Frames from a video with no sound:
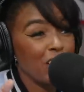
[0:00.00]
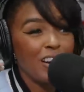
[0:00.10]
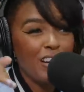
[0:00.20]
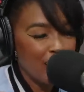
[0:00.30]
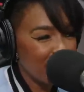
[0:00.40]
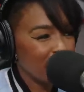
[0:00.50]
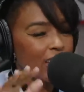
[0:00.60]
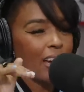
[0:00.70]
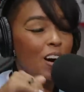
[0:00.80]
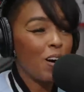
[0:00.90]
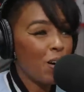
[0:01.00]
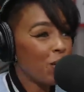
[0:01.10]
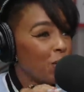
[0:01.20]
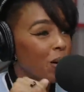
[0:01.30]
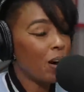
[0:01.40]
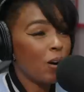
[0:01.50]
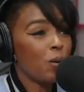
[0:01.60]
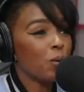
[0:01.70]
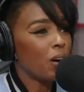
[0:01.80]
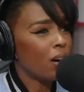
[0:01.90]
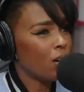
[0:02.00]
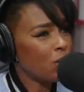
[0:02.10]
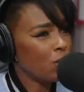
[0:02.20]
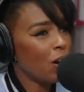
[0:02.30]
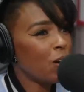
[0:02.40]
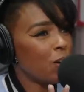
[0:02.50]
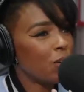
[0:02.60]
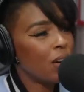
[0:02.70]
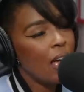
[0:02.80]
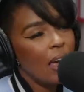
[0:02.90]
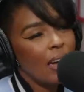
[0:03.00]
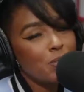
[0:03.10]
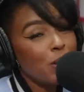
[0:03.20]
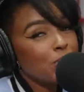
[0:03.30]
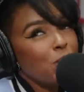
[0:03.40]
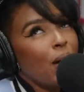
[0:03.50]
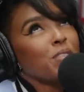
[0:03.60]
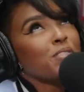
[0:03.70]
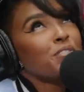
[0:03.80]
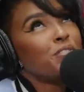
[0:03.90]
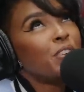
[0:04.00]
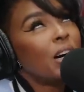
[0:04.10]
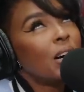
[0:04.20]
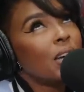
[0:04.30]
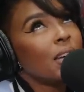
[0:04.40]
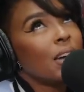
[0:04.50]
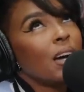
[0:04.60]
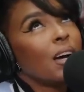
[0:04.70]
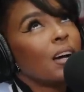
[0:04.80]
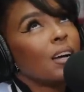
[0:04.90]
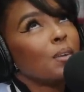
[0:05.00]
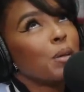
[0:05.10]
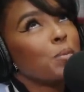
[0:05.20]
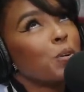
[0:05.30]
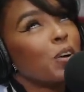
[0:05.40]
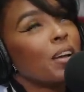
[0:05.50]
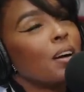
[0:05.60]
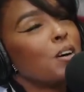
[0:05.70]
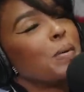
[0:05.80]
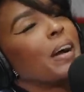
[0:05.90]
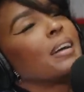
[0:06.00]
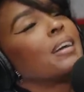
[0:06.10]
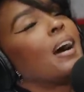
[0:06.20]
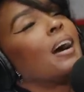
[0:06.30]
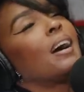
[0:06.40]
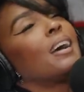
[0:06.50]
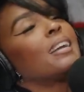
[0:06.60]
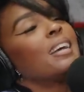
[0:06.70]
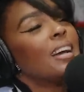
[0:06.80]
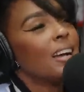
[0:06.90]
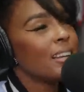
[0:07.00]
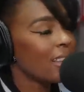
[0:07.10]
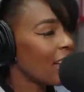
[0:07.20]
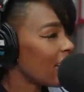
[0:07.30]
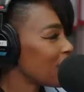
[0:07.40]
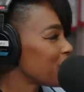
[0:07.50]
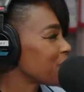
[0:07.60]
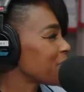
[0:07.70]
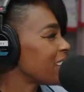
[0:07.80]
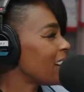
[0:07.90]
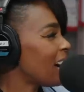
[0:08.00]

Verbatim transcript: it was like oh oh oh oh, and I'm also having fun big boy. Oh mm-hmm. my god! You seem to be having like, a lot of fun.